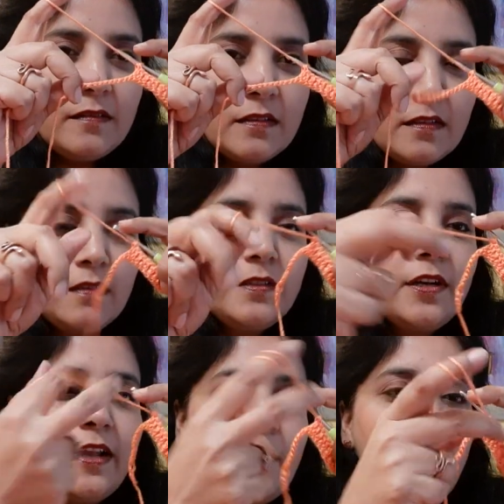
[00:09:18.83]
like
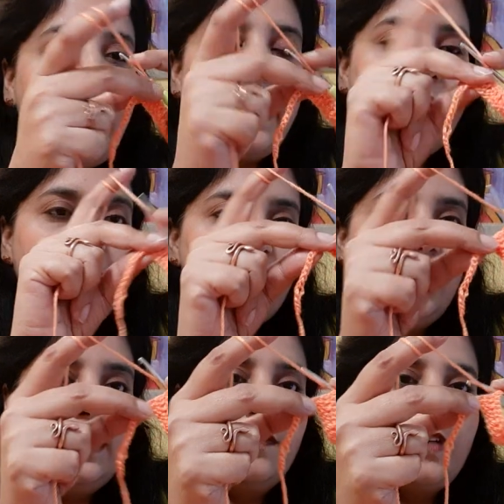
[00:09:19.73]
like a band
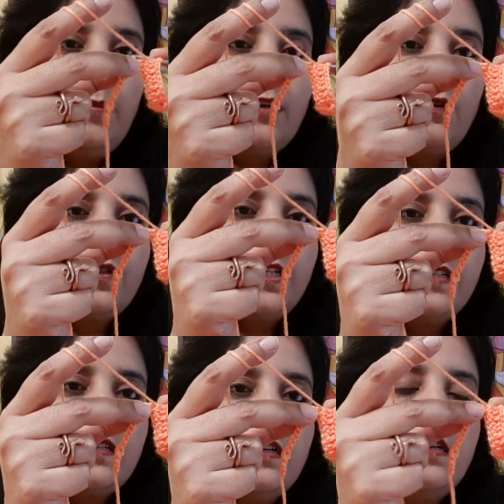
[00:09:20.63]
actually of double
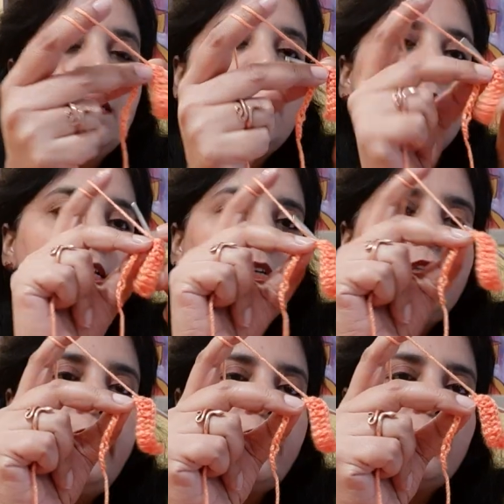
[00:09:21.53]
crochets. And
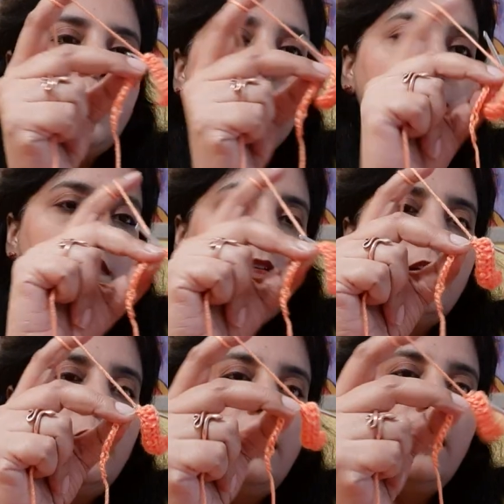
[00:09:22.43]
the next one,
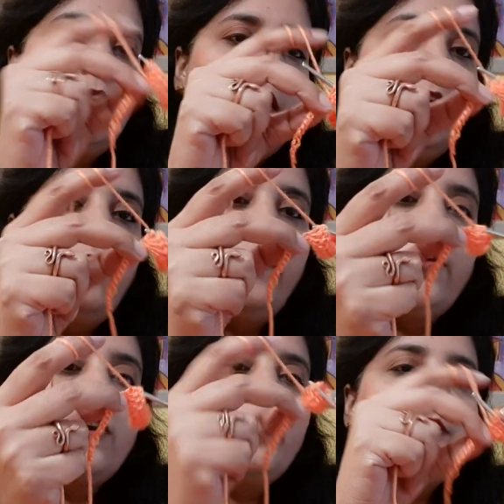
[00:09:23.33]
we're
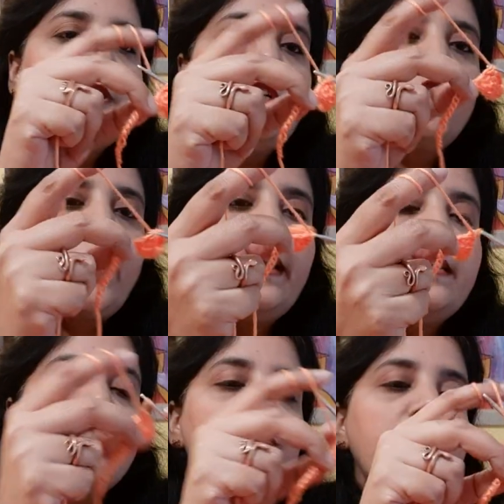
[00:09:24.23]
going to be doing
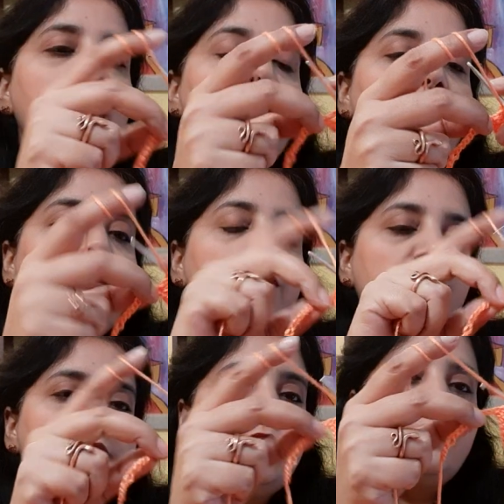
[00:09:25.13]
23 double
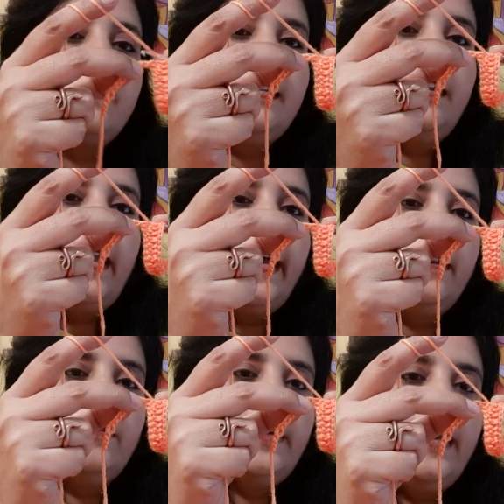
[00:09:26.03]
crochets in a line,
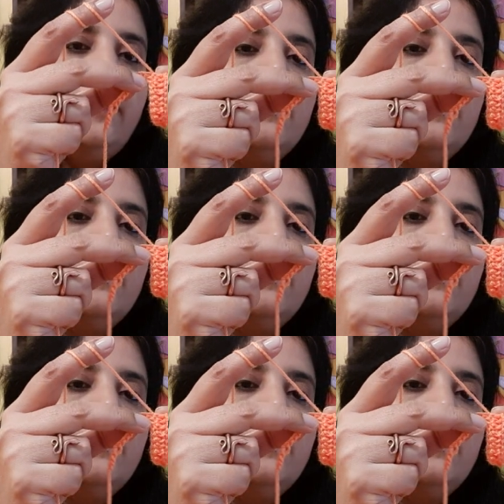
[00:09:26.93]
okay?